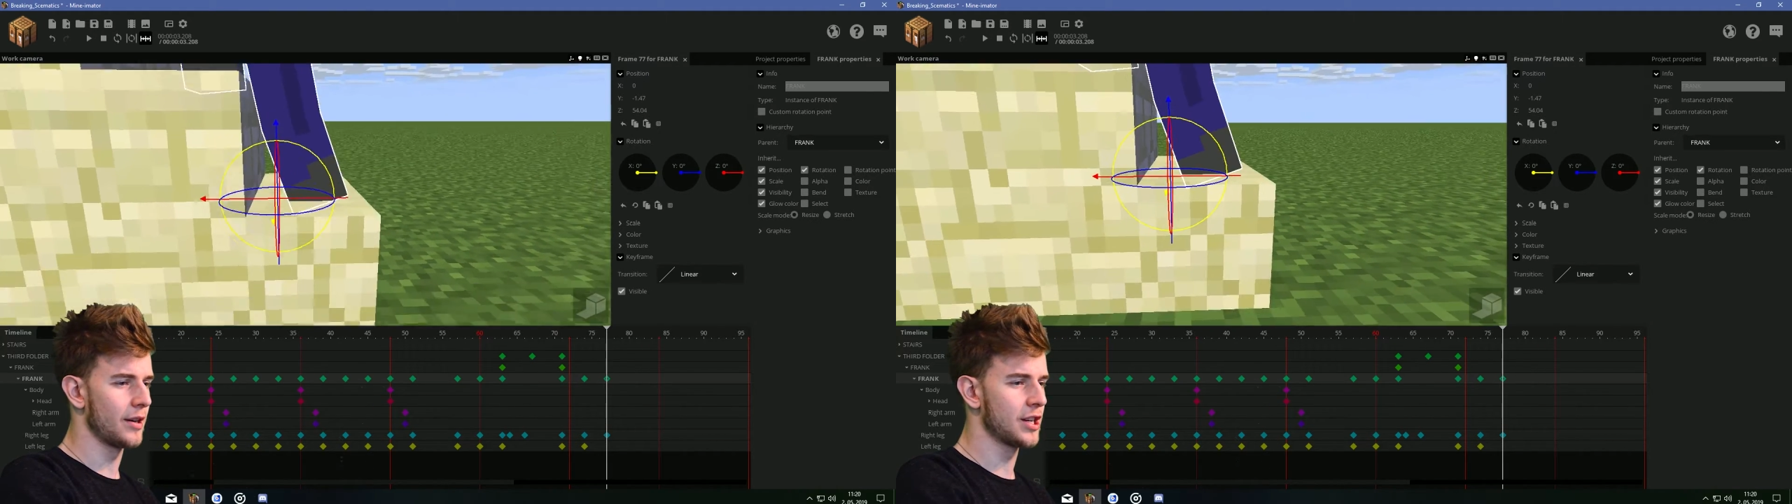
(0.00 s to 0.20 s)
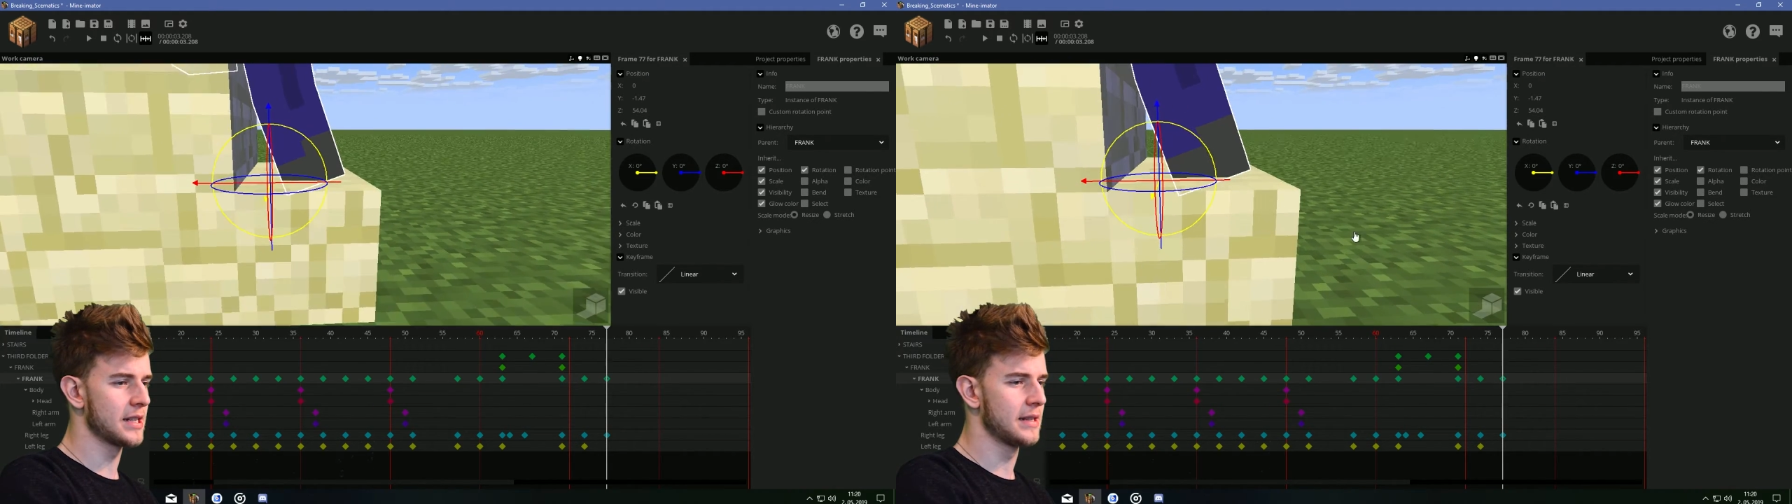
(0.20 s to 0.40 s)

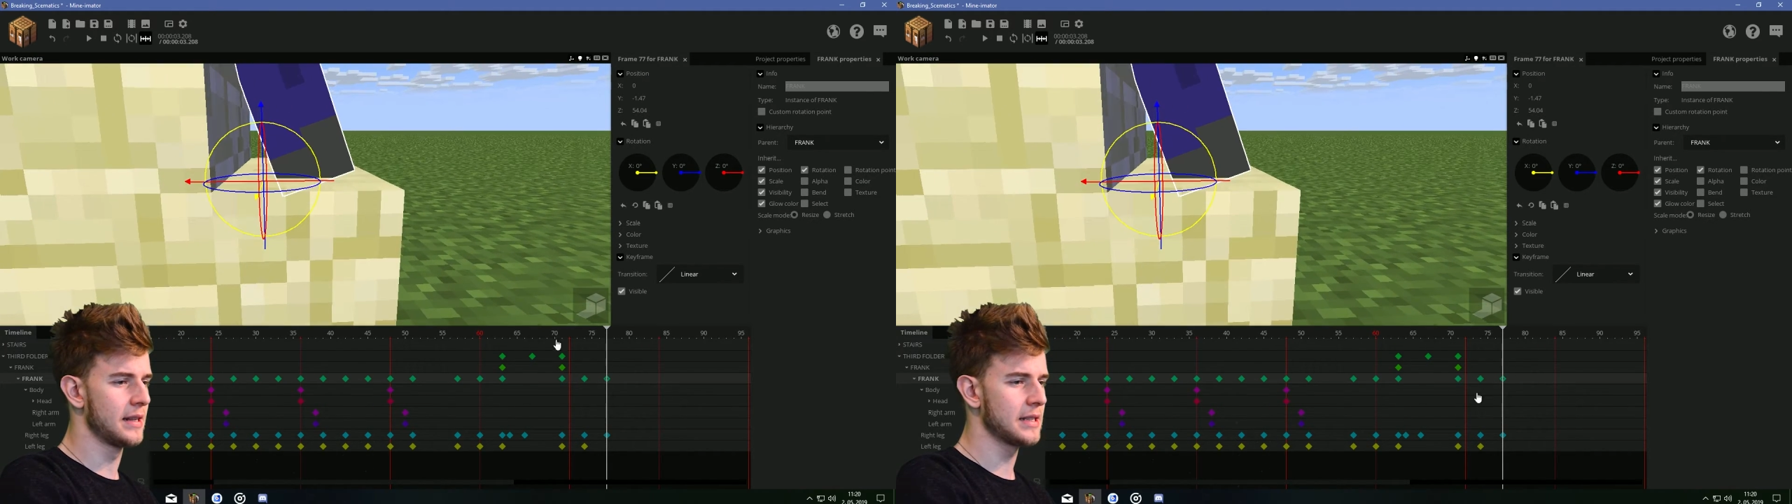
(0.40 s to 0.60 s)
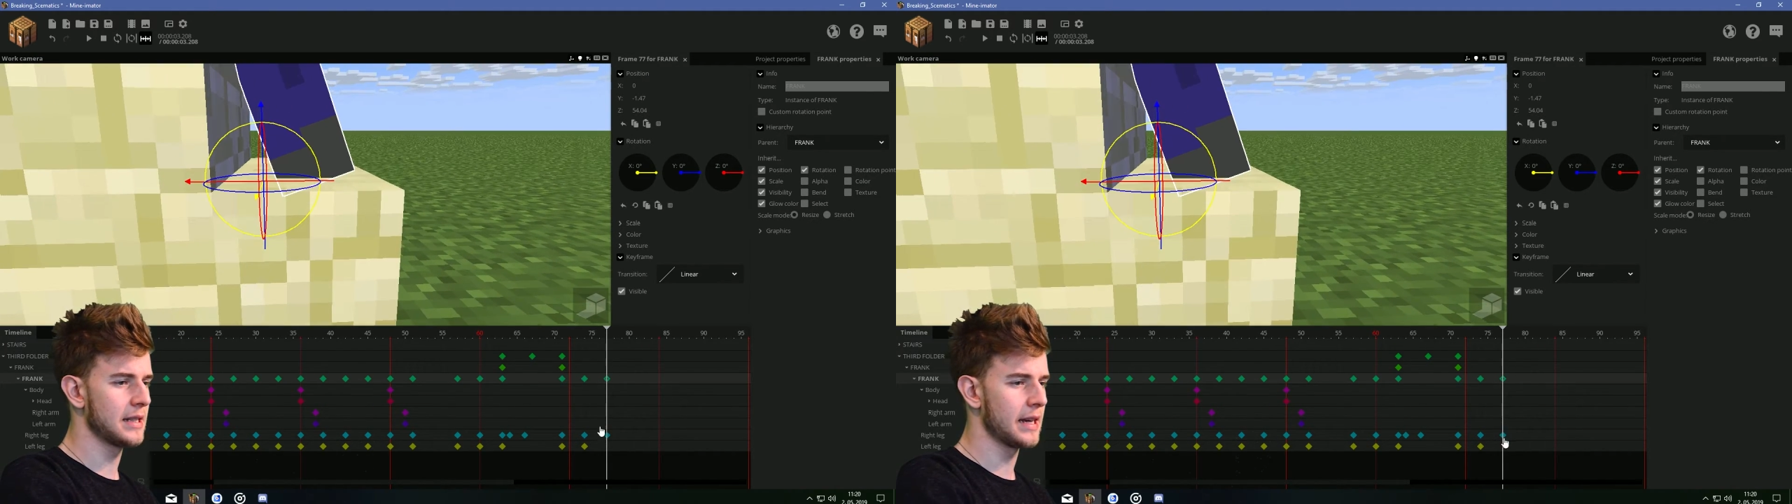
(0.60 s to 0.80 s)
adjust
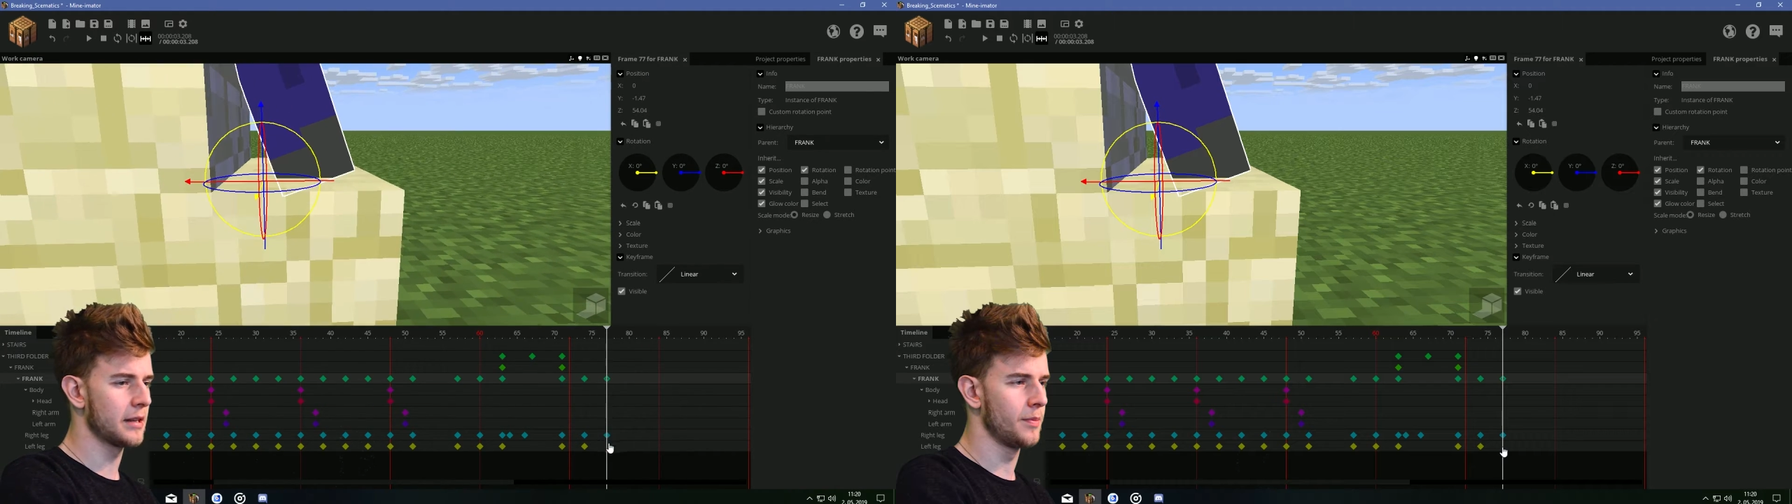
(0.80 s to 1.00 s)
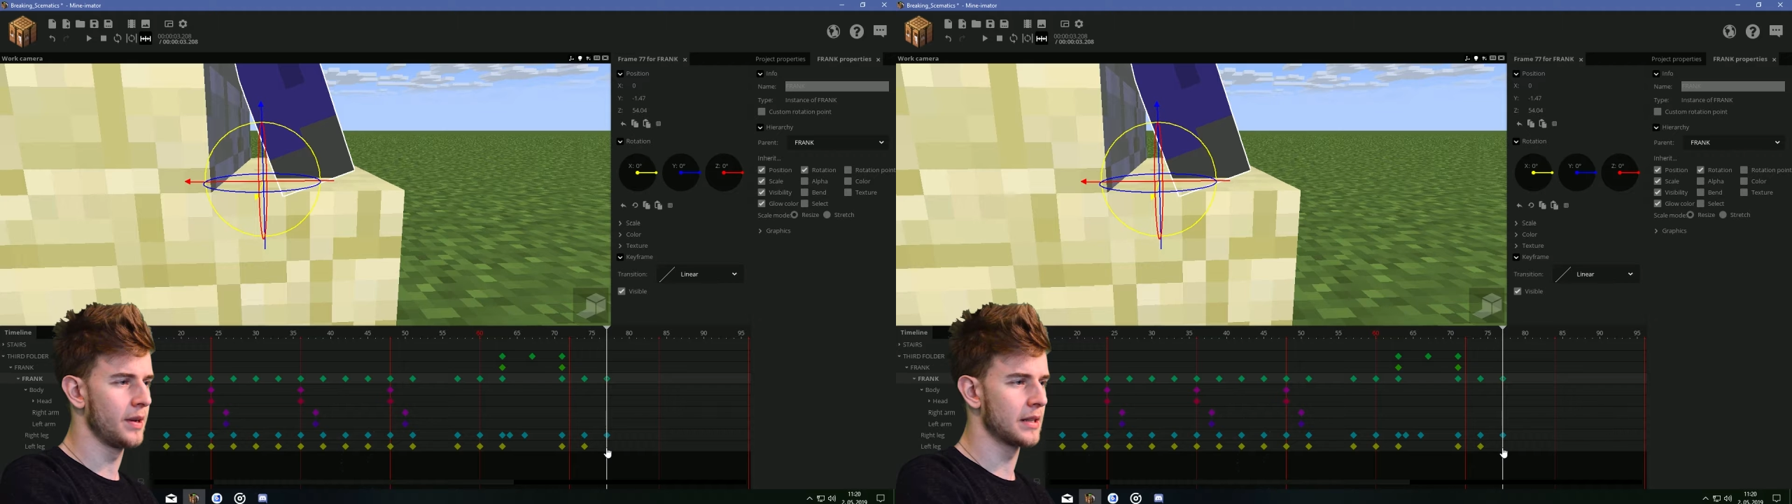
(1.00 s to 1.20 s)
this leg
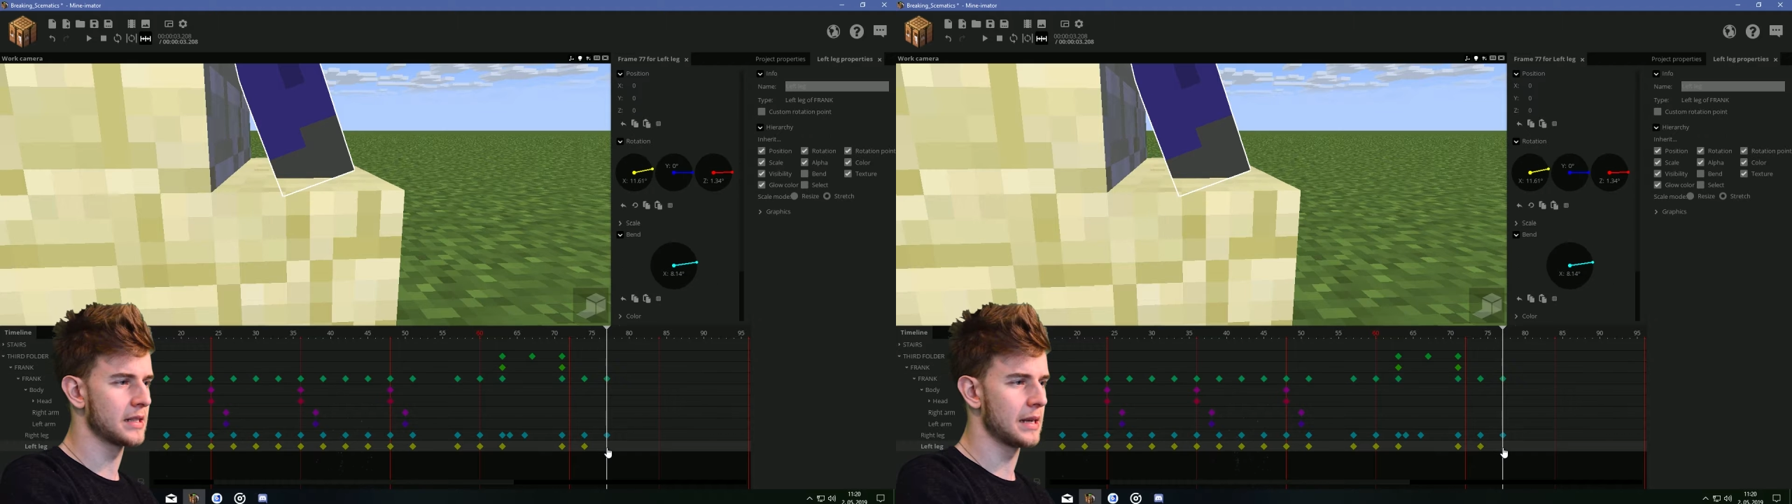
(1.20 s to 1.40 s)
to be in the